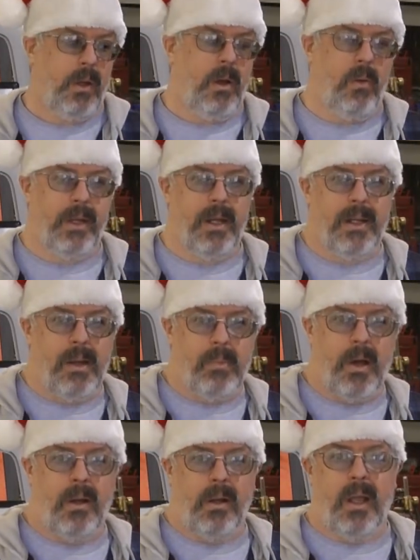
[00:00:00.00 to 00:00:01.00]
on getting that
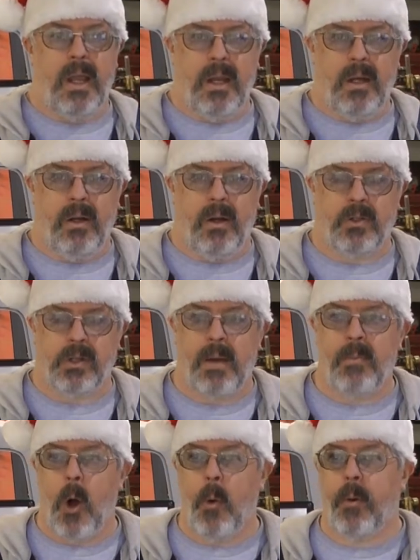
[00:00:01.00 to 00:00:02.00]
Model A in here. So
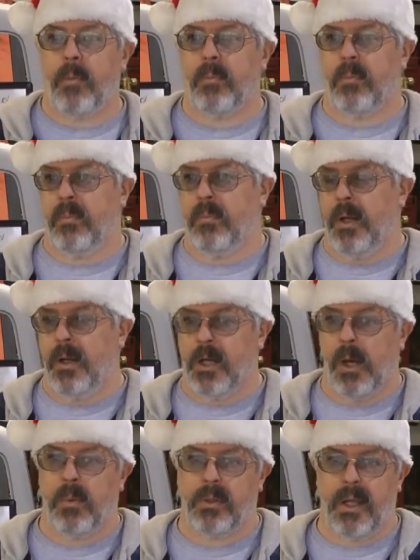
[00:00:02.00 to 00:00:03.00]
I'm hoping in a
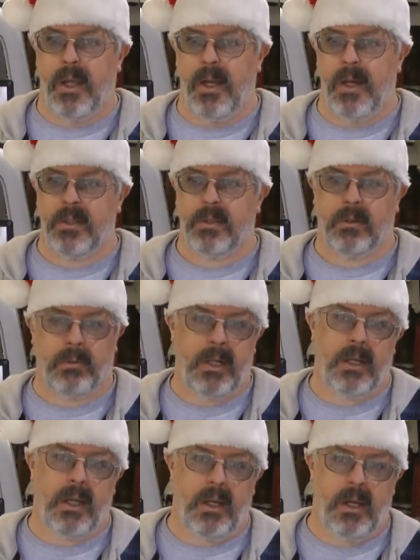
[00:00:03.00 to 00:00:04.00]
couple days, 3
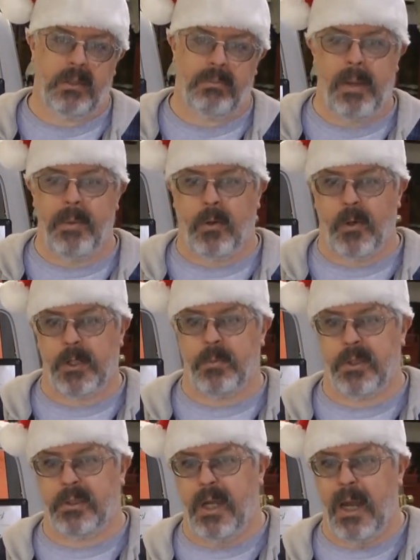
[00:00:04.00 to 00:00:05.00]
days, maybe
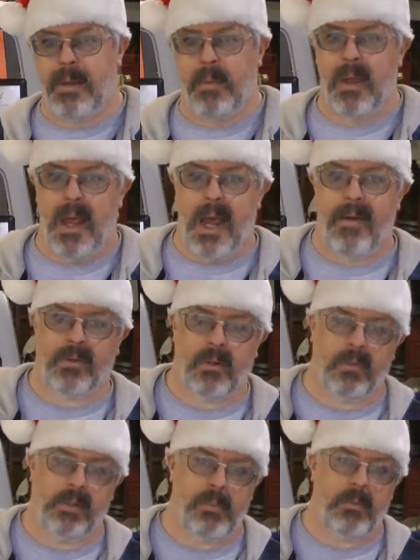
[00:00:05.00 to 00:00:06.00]
Christmas Day, maybe
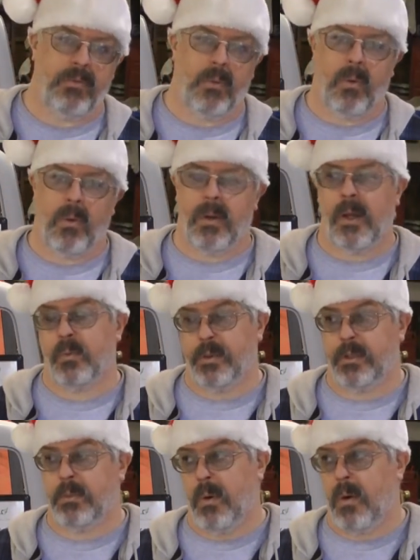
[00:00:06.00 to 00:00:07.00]
after, day before,
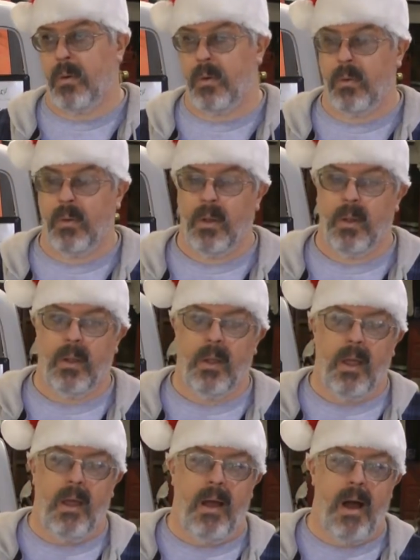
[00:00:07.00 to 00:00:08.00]
just tomorrow,
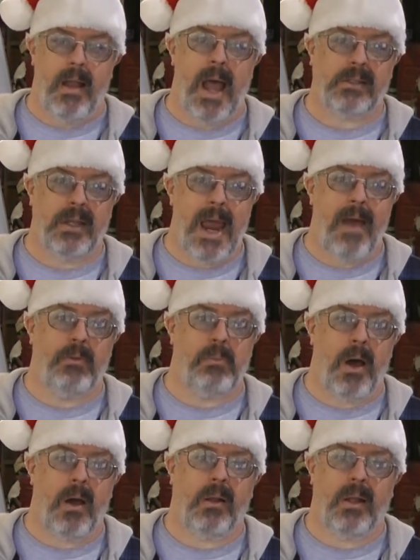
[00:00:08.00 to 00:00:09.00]
I'll actually have the
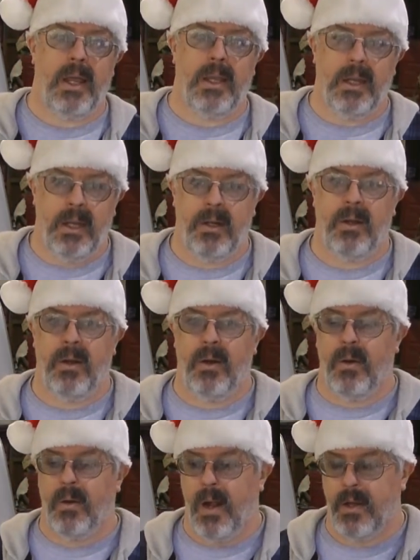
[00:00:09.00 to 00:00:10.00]
Model A in
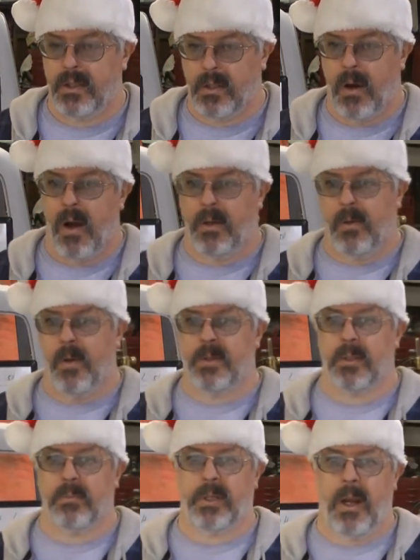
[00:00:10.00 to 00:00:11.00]
here and start doing
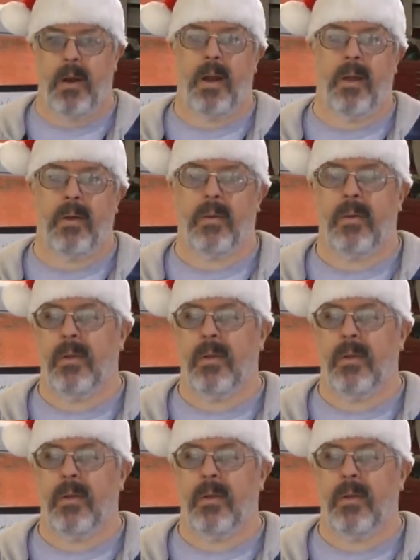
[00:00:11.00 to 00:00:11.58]
some teardown.